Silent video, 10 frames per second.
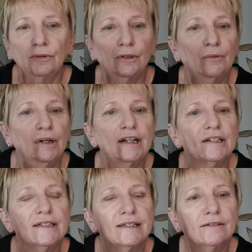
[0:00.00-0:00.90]
you want to
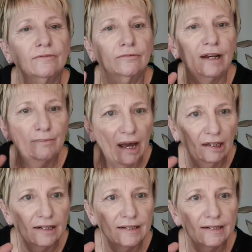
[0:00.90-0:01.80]
just
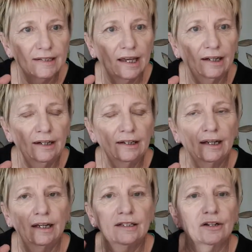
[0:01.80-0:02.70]
rebalance the skin.
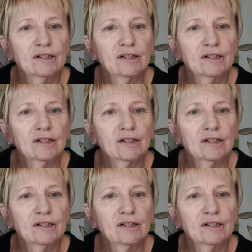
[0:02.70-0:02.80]
So